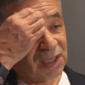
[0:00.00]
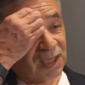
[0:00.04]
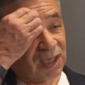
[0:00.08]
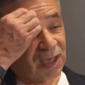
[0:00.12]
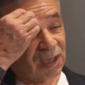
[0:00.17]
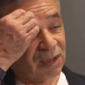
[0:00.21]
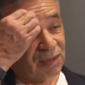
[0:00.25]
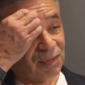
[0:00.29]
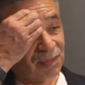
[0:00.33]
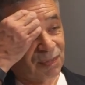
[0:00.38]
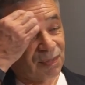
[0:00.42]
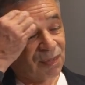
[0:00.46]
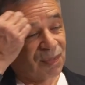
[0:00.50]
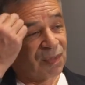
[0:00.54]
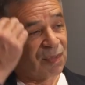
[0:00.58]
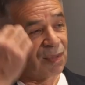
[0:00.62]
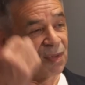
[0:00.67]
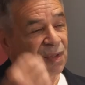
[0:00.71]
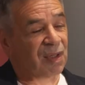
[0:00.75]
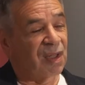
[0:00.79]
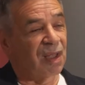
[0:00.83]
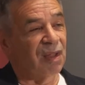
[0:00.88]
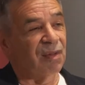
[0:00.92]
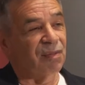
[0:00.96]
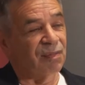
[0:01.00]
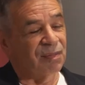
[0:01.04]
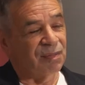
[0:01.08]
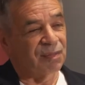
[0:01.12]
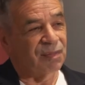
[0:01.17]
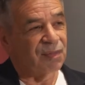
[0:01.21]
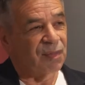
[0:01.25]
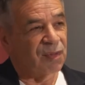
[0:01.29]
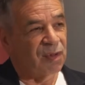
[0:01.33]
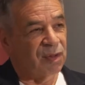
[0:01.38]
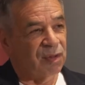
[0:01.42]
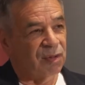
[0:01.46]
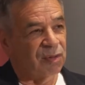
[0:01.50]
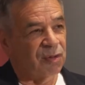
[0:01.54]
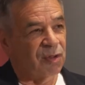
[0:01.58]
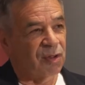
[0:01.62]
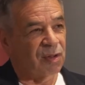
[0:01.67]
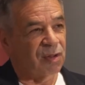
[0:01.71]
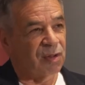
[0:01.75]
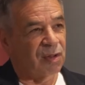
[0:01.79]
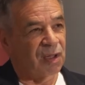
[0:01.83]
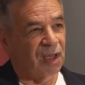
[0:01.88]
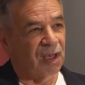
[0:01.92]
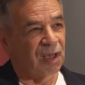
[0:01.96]
uh,
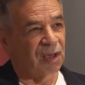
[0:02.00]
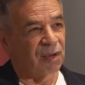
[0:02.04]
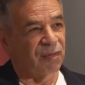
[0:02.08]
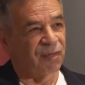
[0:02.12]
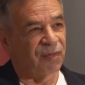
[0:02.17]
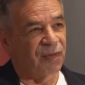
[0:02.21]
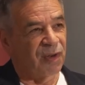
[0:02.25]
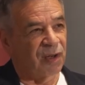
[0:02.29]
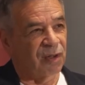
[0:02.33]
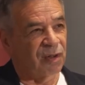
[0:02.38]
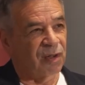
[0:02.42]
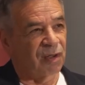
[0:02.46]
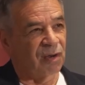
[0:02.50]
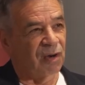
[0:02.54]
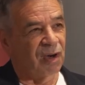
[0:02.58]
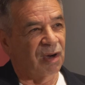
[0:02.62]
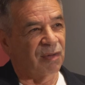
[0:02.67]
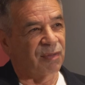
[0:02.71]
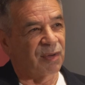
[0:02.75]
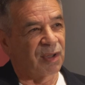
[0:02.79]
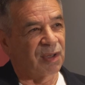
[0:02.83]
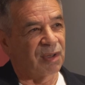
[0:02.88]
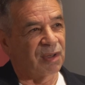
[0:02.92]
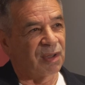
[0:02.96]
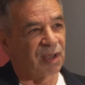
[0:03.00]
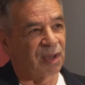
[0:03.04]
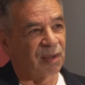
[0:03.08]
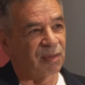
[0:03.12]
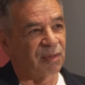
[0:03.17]
just uh, finishing off, I, I